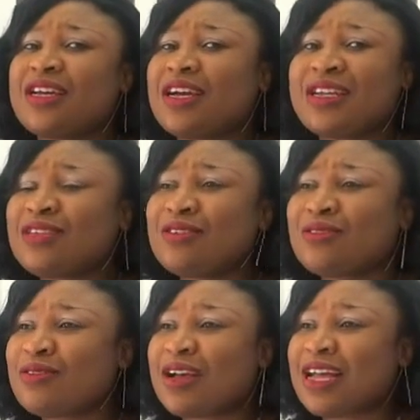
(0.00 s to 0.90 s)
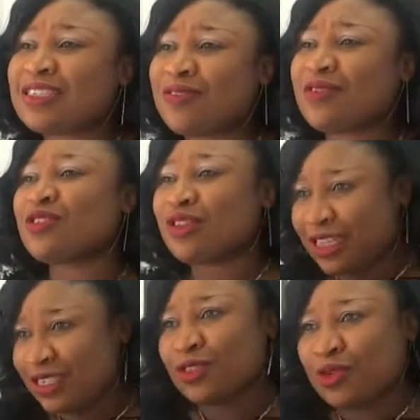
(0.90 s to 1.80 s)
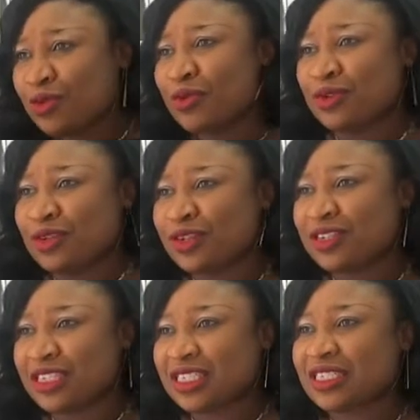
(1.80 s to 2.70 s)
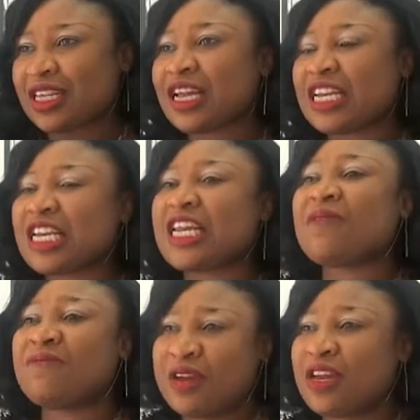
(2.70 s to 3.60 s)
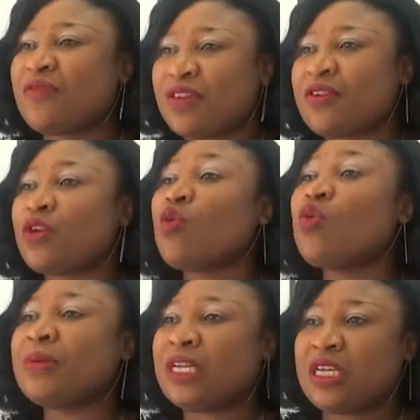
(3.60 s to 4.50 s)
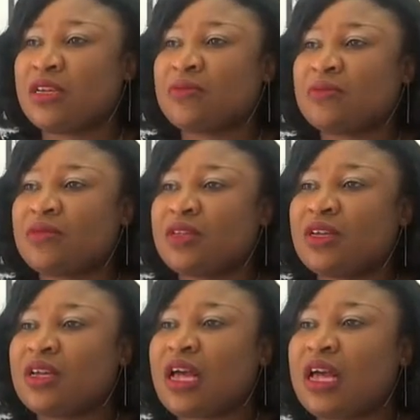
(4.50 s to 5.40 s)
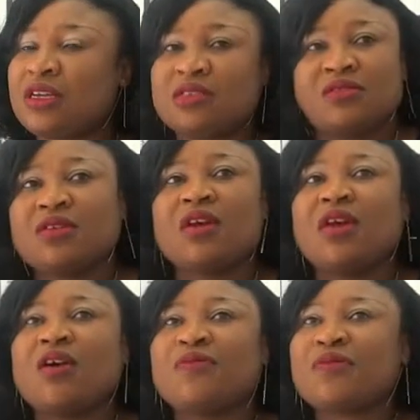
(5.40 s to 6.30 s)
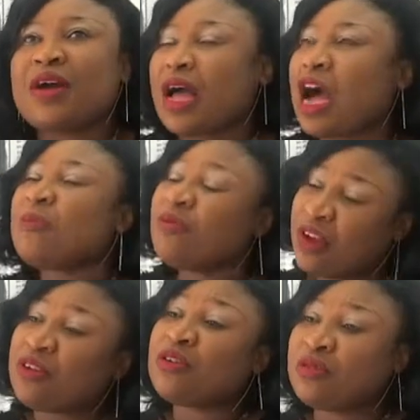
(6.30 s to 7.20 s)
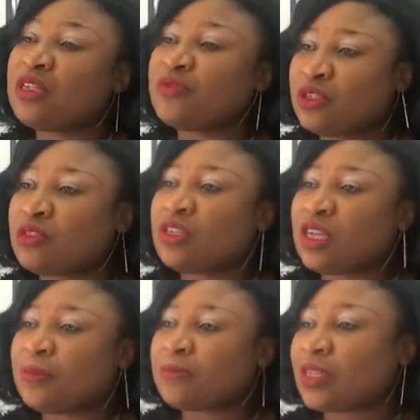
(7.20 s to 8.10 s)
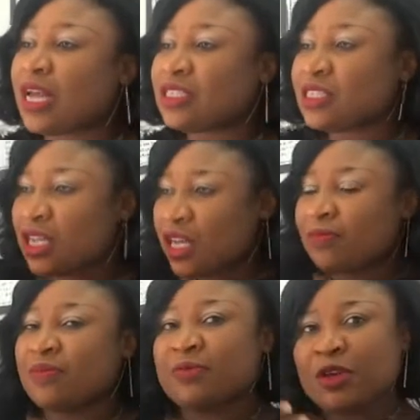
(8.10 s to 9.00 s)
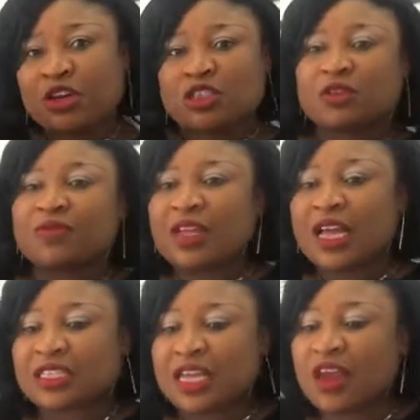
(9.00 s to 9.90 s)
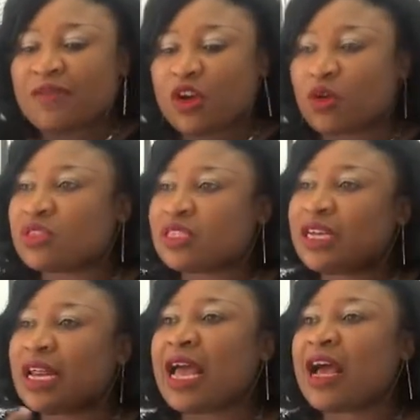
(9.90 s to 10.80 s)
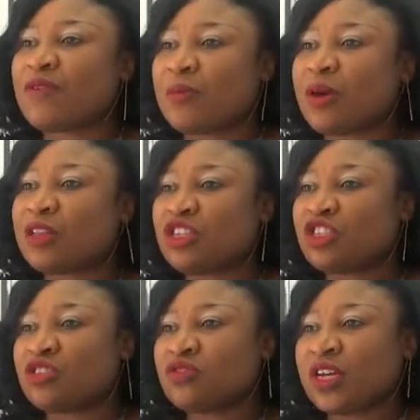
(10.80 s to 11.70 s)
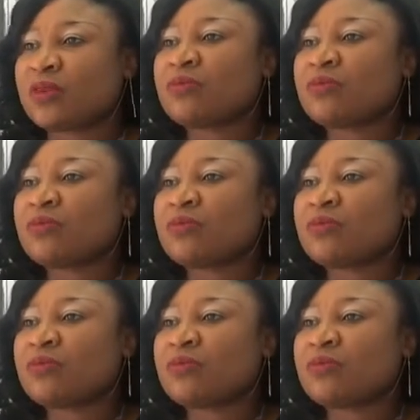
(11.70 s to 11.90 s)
it's not a school. Do you understand? They are very, very homely. And I'll be very grateful to them. And see, because of that, every concern I have about the children,